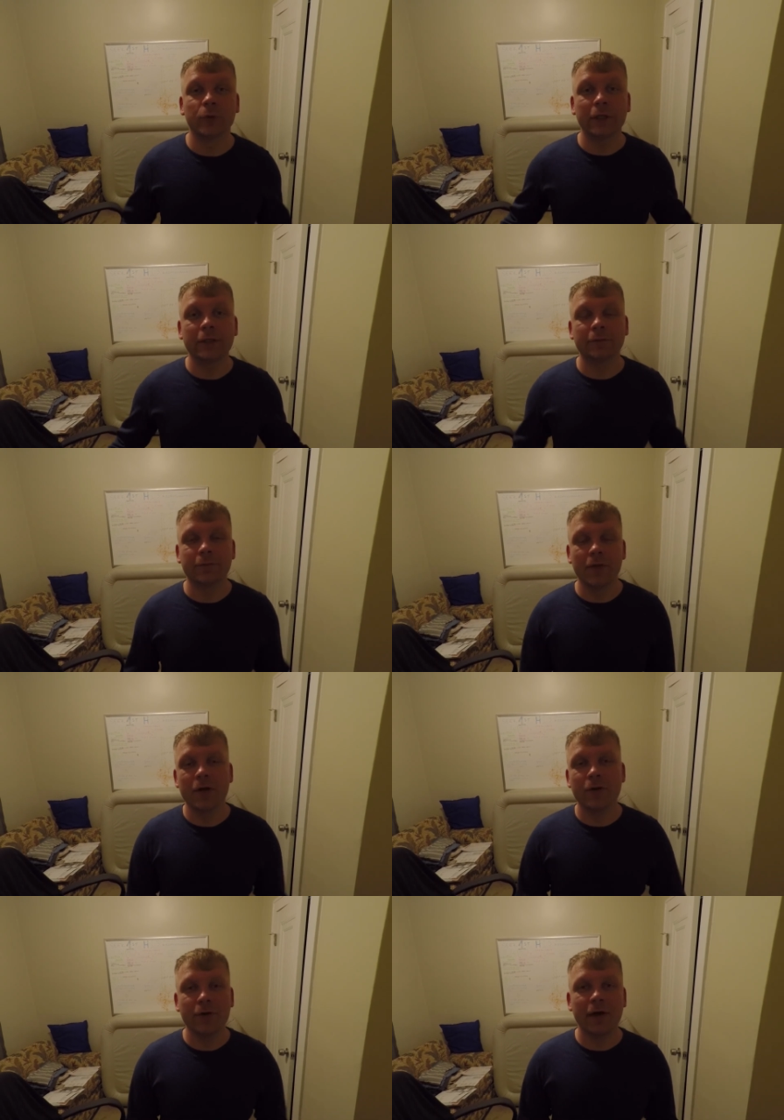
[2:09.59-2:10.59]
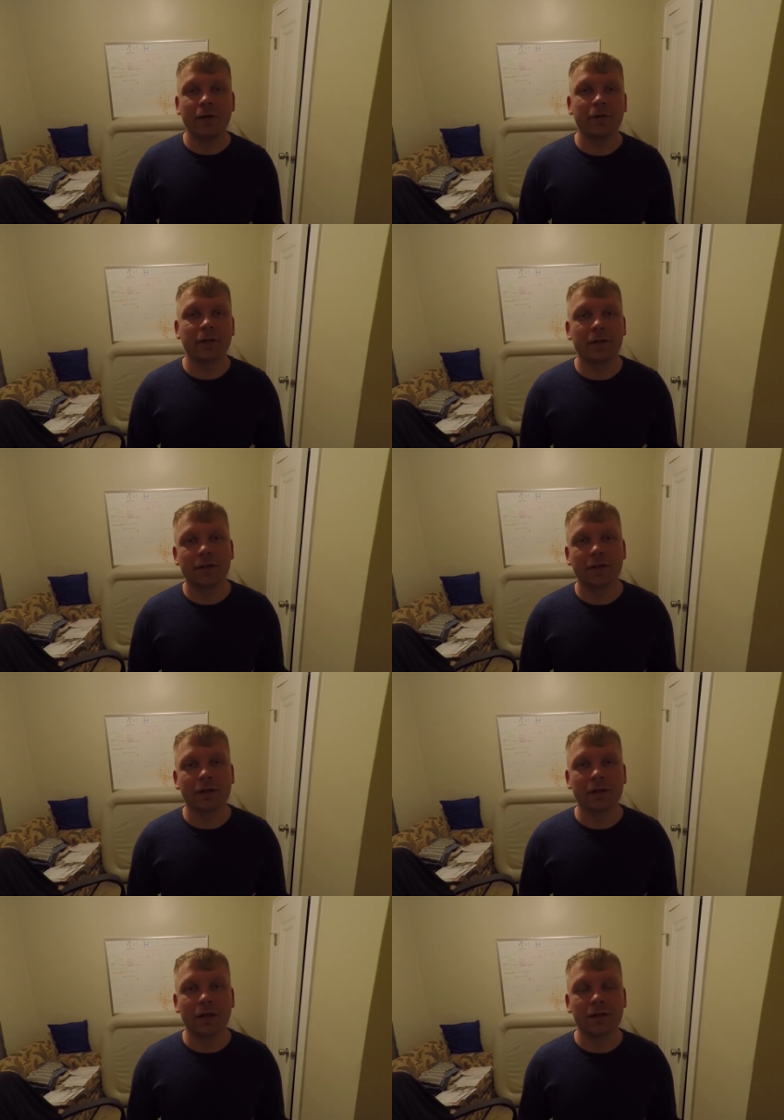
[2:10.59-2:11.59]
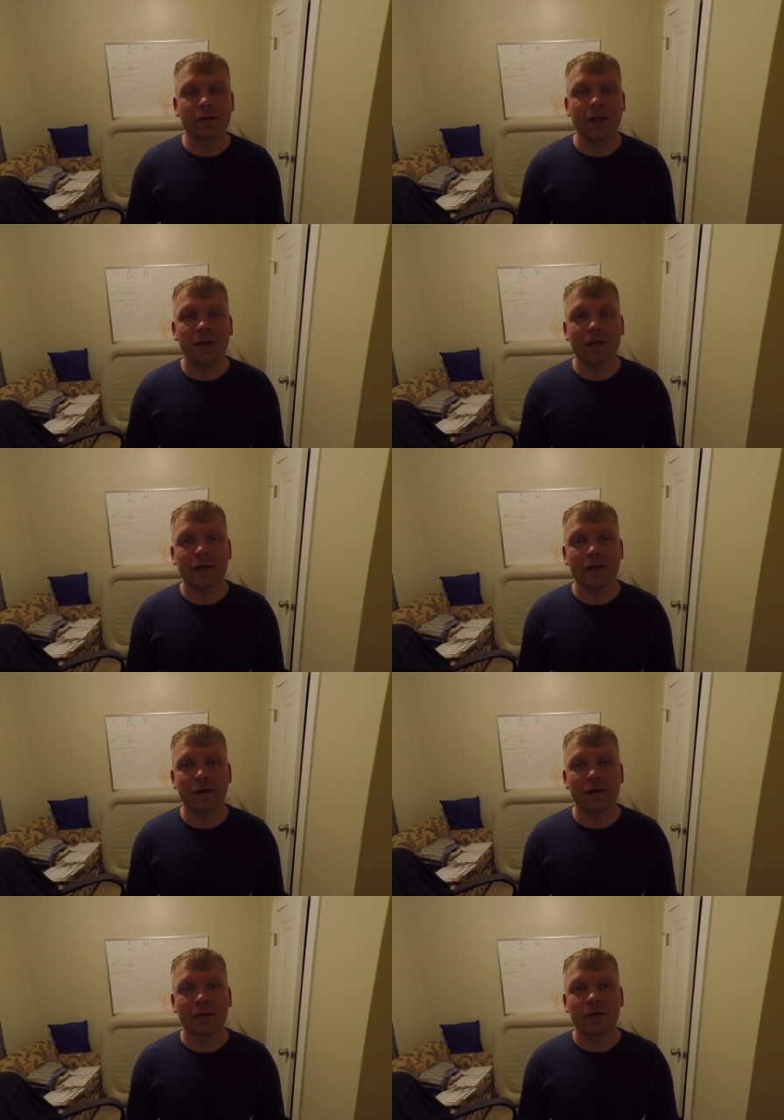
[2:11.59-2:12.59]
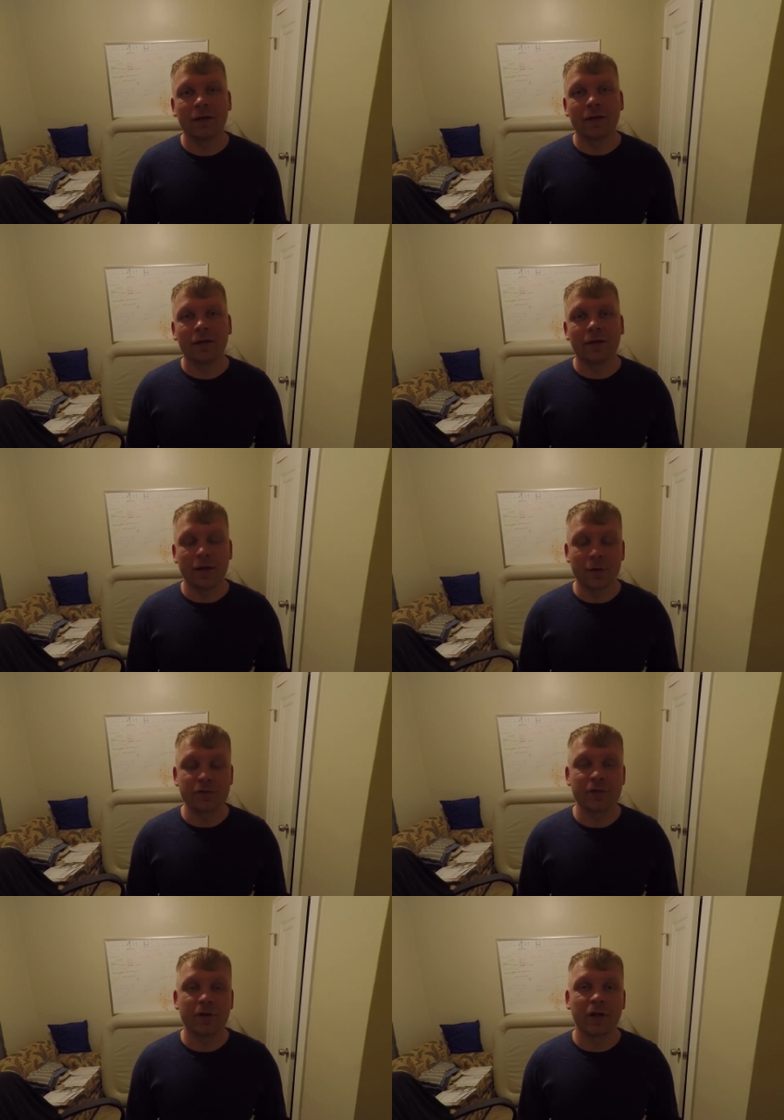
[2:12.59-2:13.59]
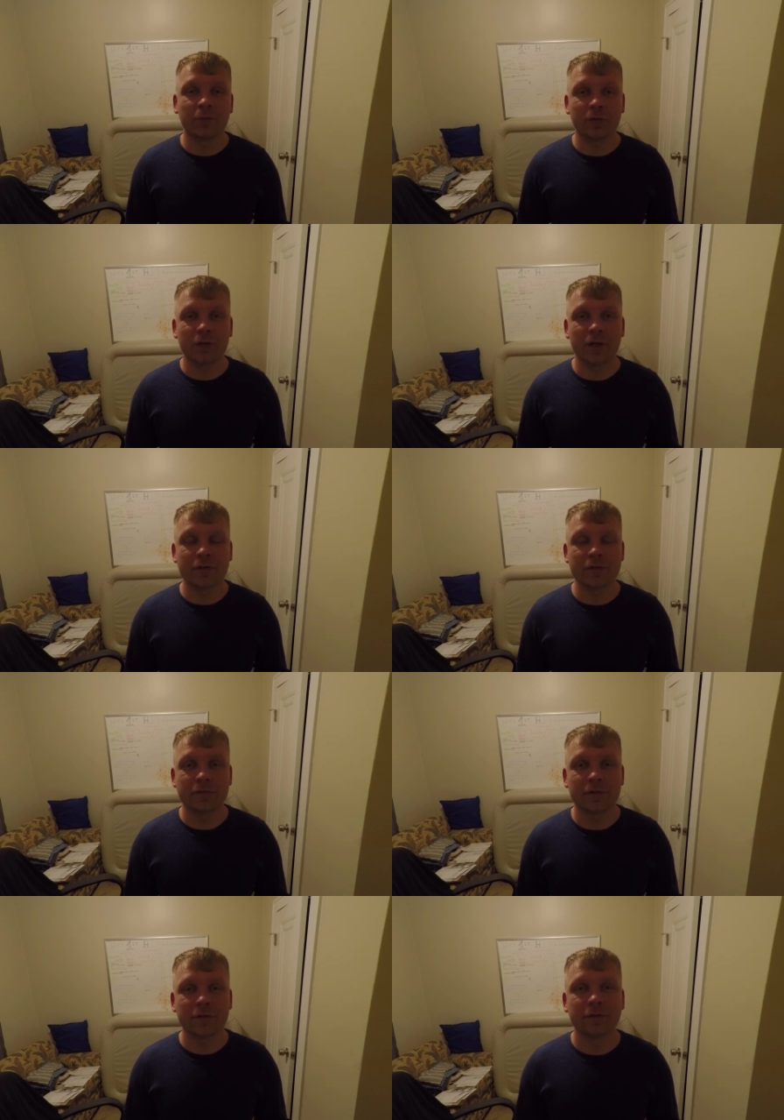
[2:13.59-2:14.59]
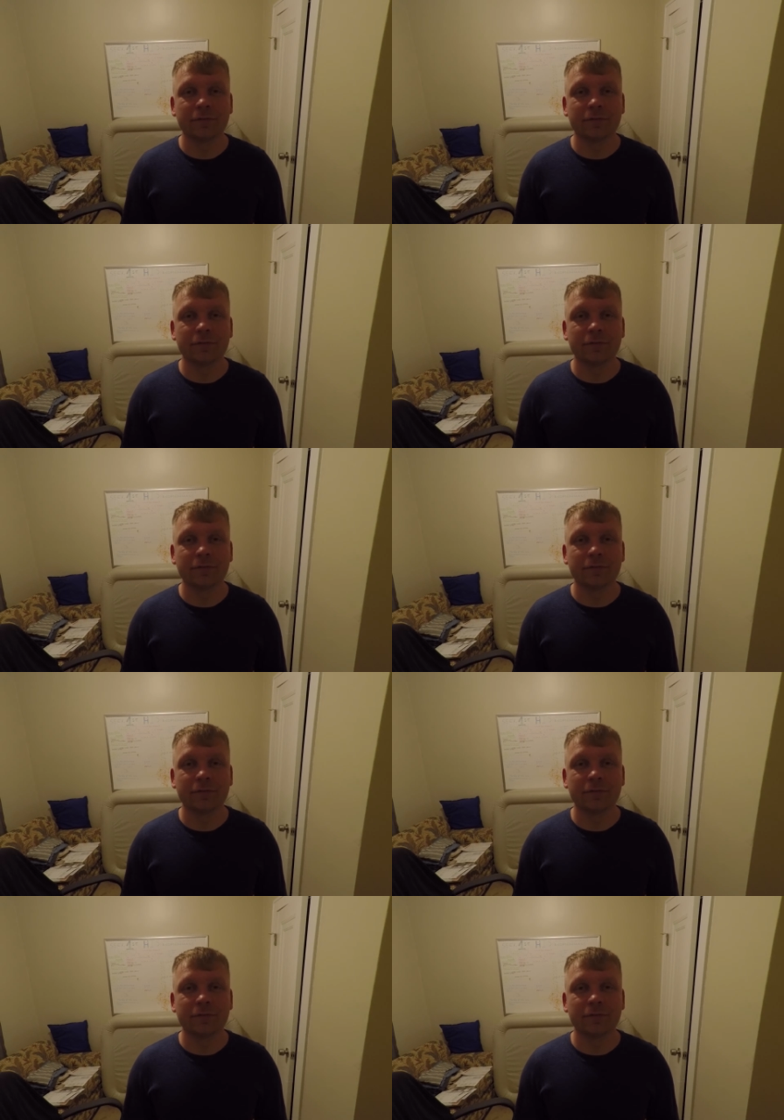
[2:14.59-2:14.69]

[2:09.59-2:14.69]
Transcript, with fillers: Well, there you have it. Another day that was very unproductive.